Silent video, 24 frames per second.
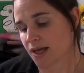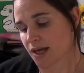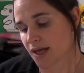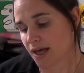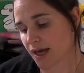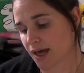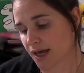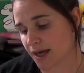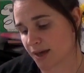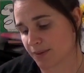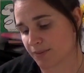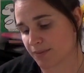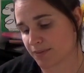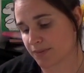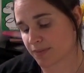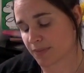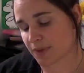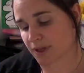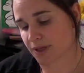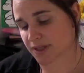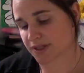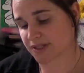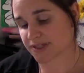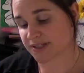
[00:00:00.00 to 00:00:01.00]

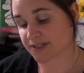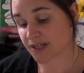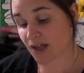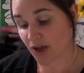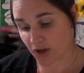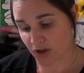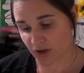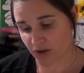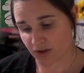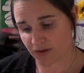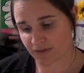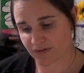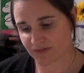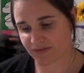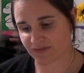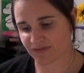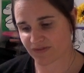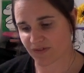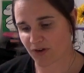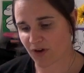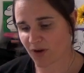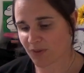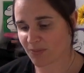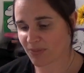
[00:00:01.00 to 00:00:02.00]
So
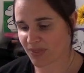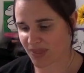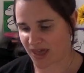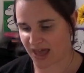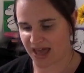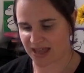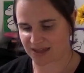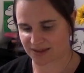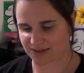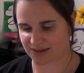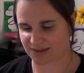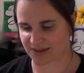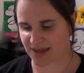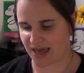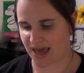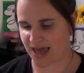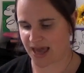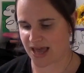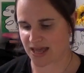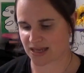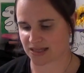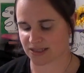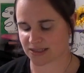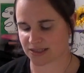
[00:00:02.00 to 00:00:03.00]
from that,
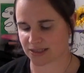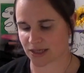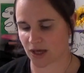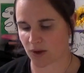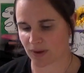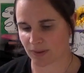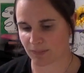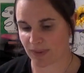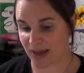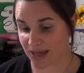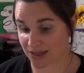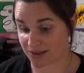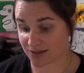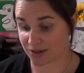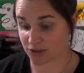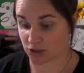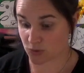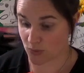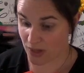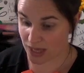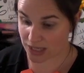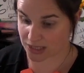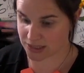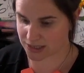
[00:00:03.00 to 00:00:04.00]
and going back to
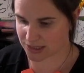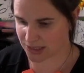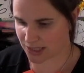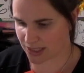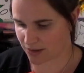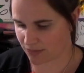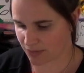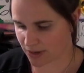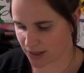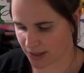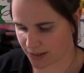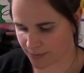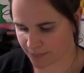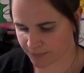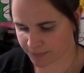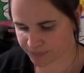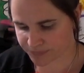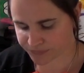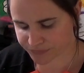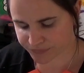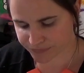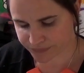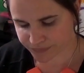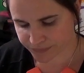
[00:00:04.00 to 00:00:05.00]
Dweck's theory,
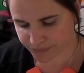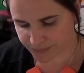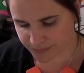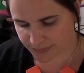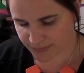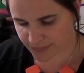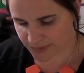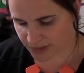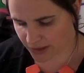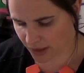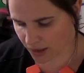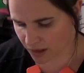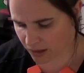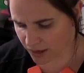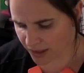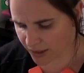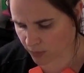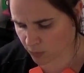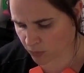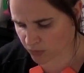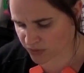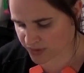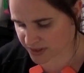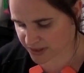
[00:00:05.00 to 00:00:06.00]
I
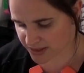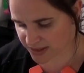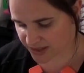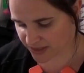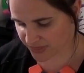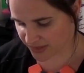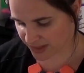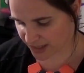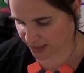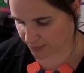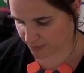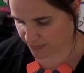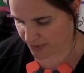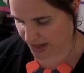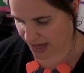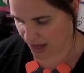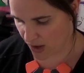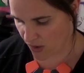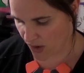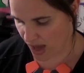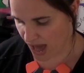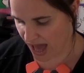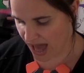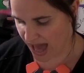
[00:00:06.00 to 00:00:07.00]
wanted to think
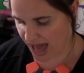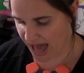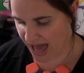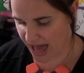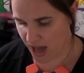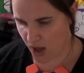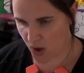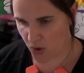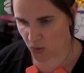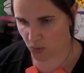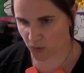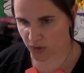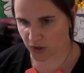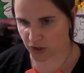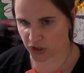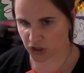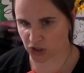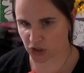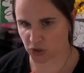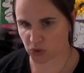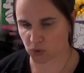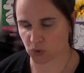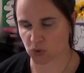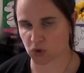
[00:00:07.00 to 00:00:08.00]
about how
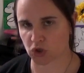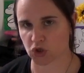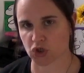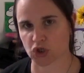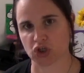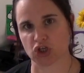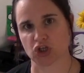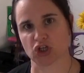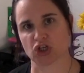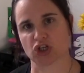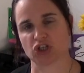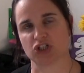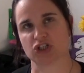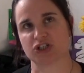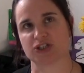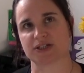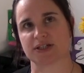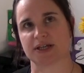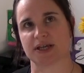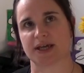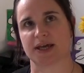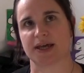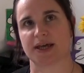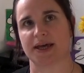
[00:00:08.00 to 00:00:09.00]
you could
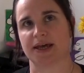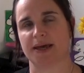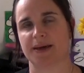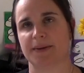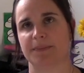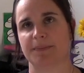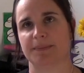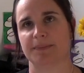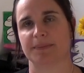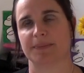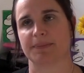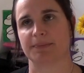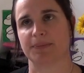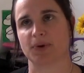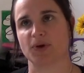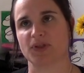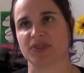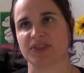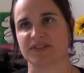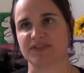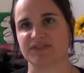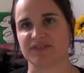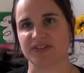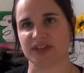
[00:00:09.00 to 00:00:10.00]

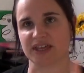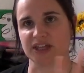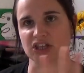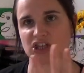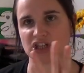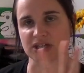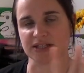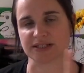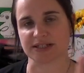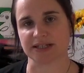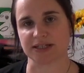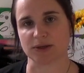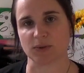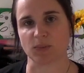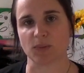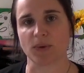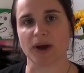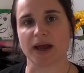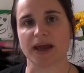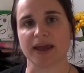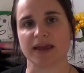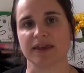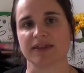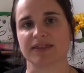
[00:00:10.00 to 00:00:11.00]
put the features in a
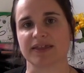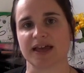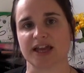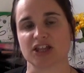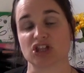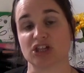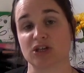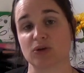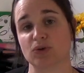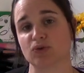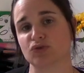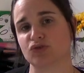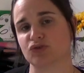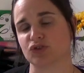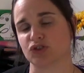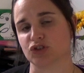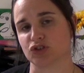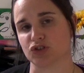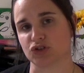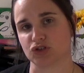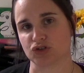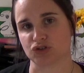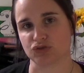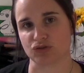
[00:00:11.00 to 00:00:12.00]
way that children
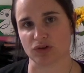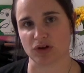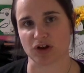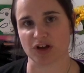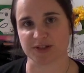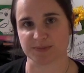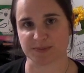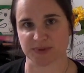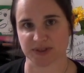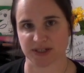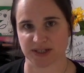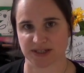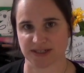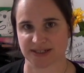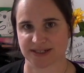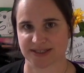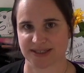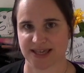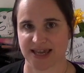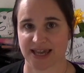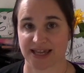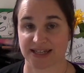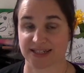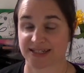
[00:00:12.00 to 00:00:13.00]
could grasp and
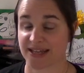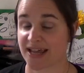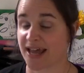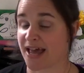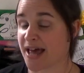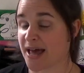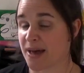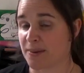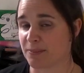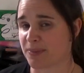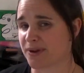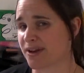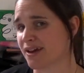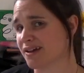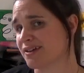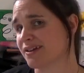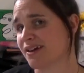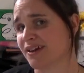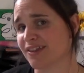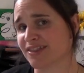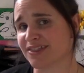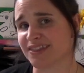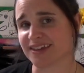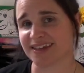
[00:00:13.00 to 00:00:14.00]
understand. But I
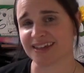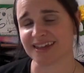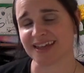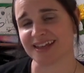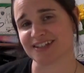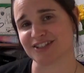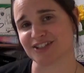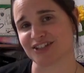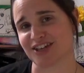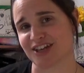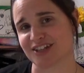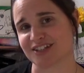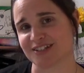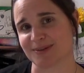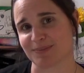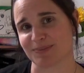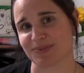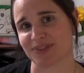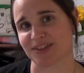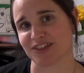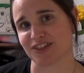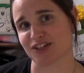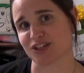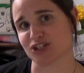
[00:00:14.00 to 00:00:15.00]
don't think it's just
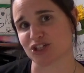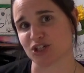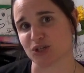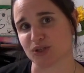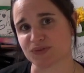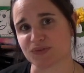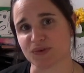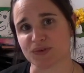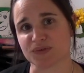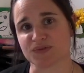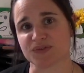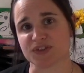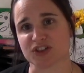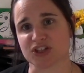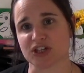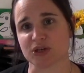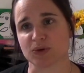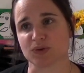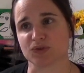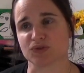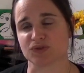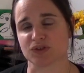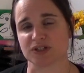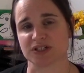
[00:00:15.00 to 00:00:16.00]
something that's useful for
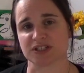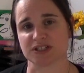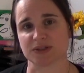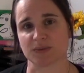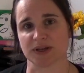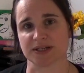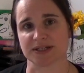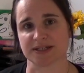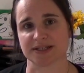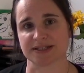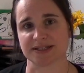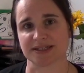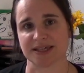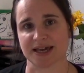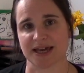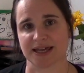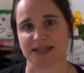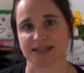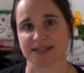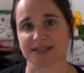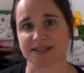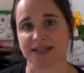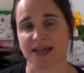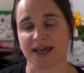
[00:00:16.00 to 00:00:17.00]
children to
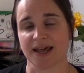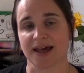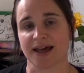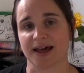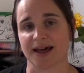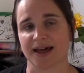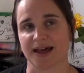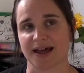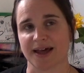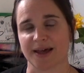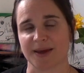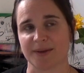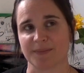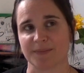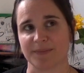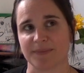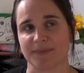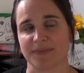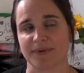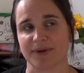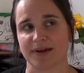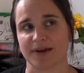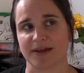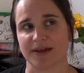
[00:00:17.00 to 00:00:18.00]
understand
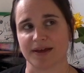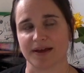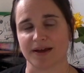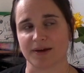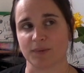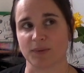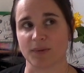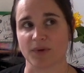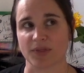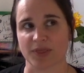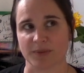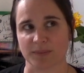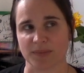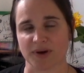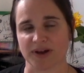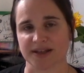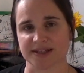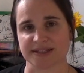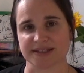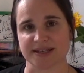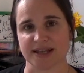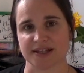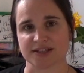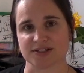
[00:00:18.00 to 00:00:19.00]
what the
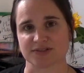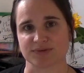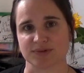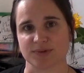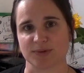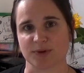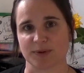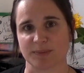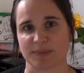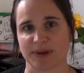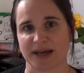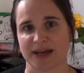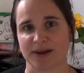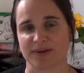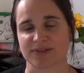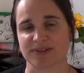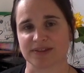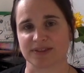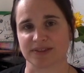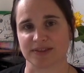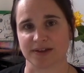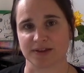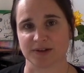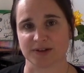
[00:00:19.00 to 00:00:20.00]
mindsets are all about
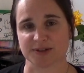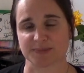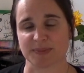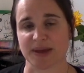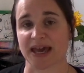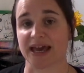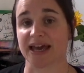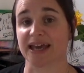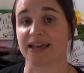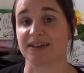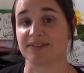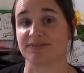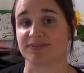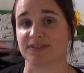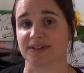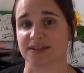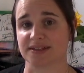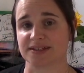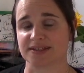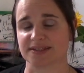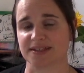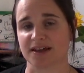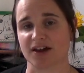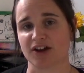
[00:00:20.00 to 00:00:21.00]
and those
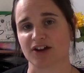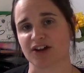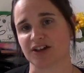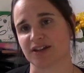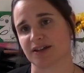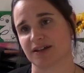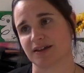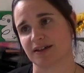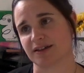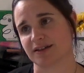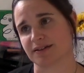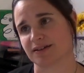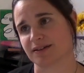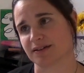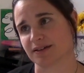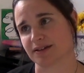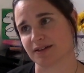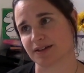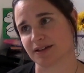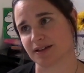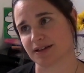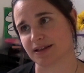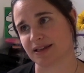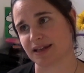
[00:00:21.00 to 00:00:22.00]
behaviours that are going to
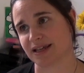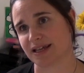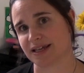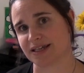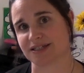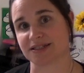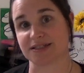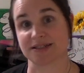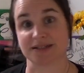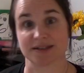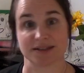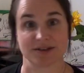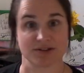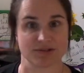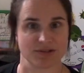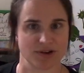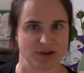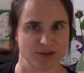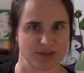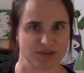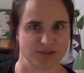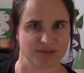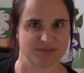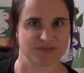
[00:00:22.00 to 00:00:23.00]
lead to the
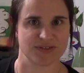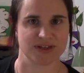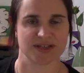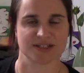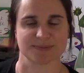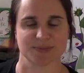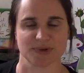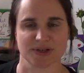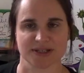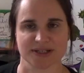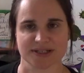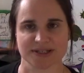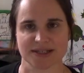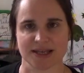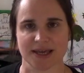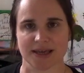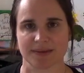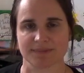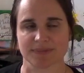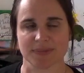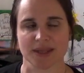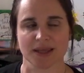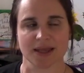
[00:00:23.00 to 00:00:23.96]
growth or fixed mindset.